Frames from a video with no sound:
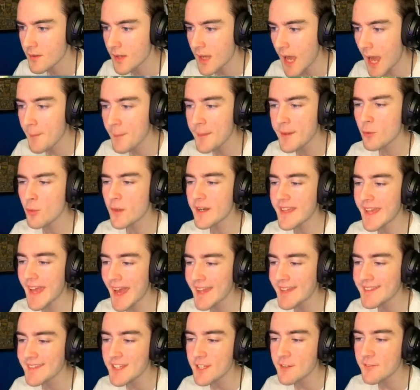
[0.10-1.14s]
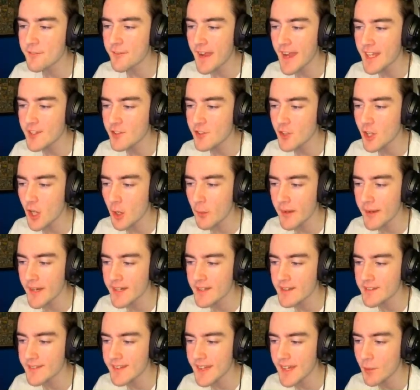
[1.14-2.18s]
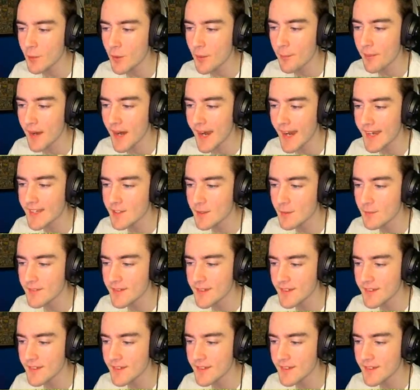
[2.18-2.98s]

I mean, when he had the advance going, I didn't see anyone behind him.